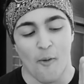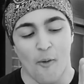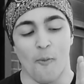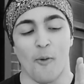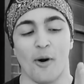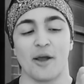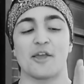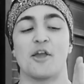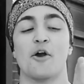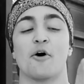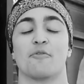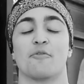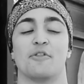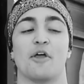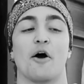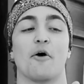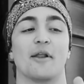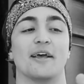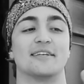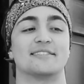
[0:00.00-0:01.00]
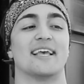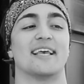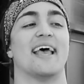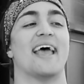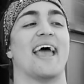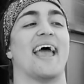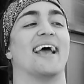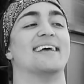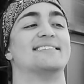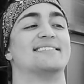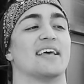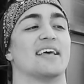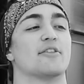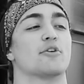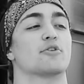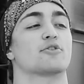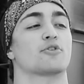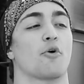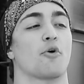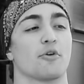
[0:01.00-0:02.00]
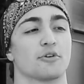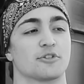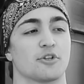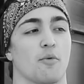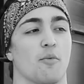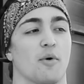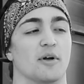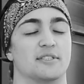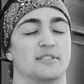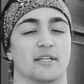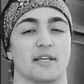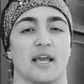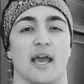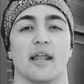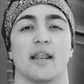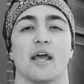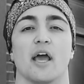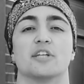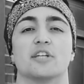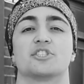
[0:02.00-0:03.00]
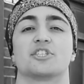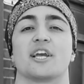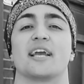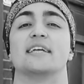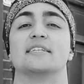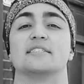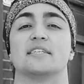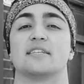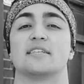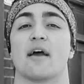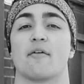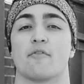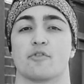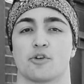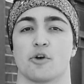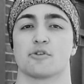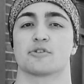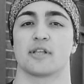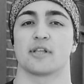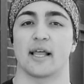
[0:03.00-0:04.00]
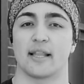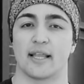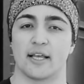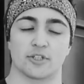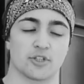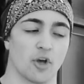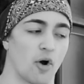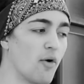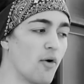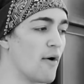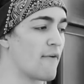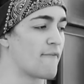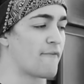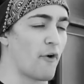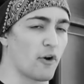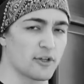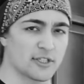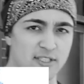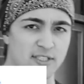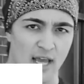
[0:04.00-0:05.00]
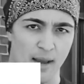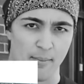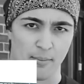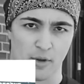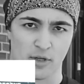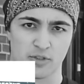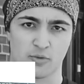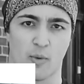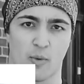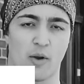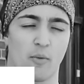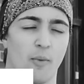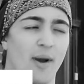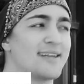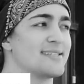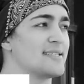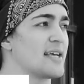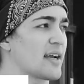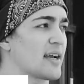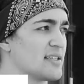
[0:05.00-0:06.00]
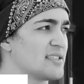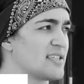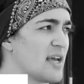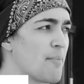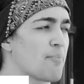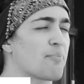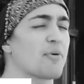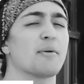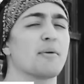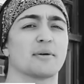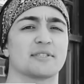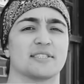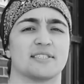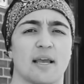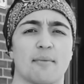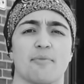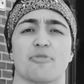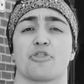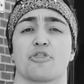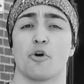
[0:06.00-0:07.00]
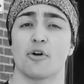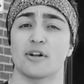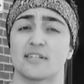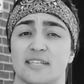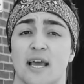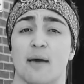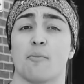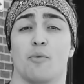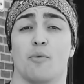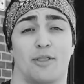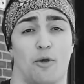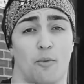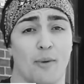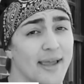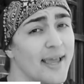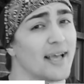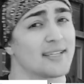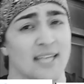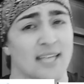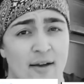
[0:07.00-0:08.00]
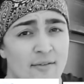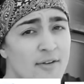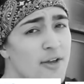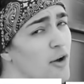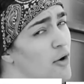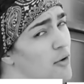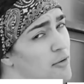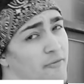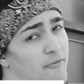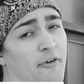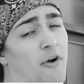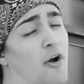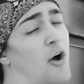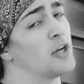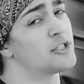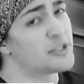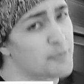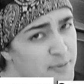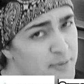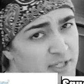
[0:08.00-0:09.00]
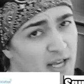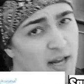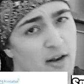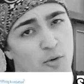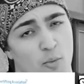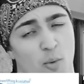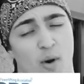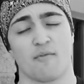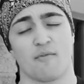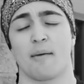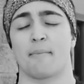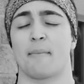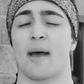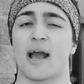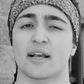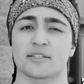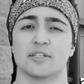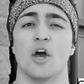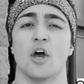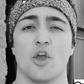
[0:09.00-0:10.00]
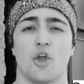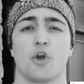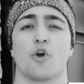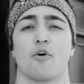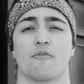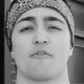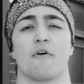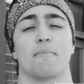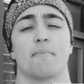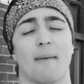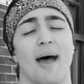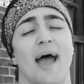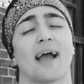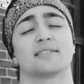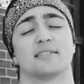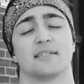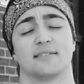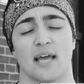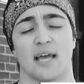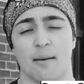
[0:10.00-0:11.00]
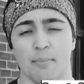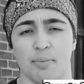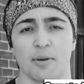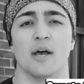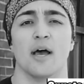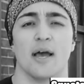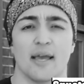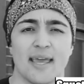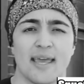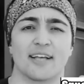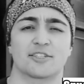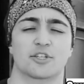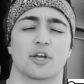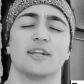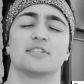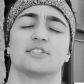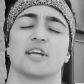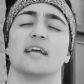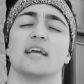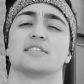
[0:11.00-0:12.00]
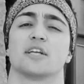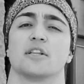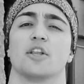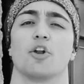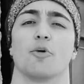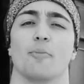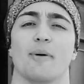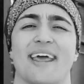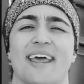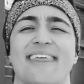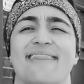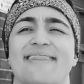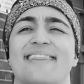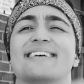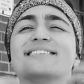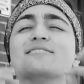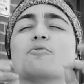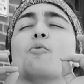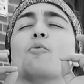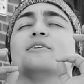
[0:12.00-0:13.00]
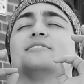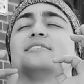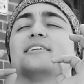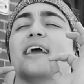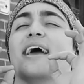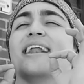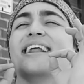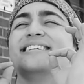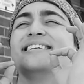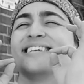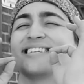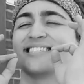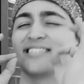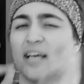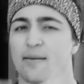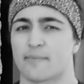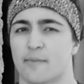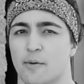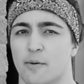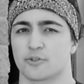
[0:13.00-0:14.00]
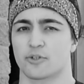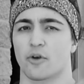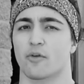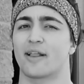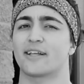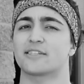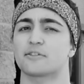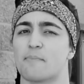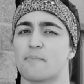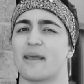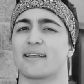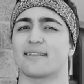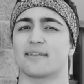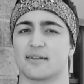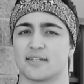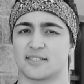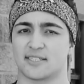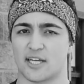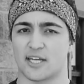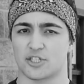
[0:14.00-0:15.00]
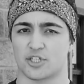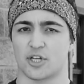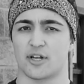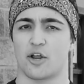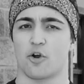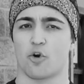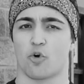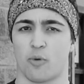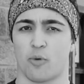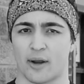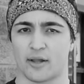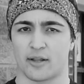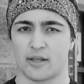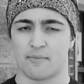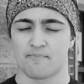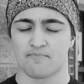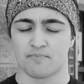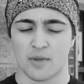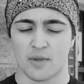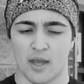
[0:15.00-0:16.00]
what you'll notice is that their torso, once again, changes ever so slightly. So first attempt looks one way, second attempt, pretty much the same. Third attempt, when the weight gets heavy, you're going for 100% of your one rep max, you're going for a max attempt. Yeah, it's gonna change a little bit. And this, once again, is acceptable. So let's make the distinction here quickly.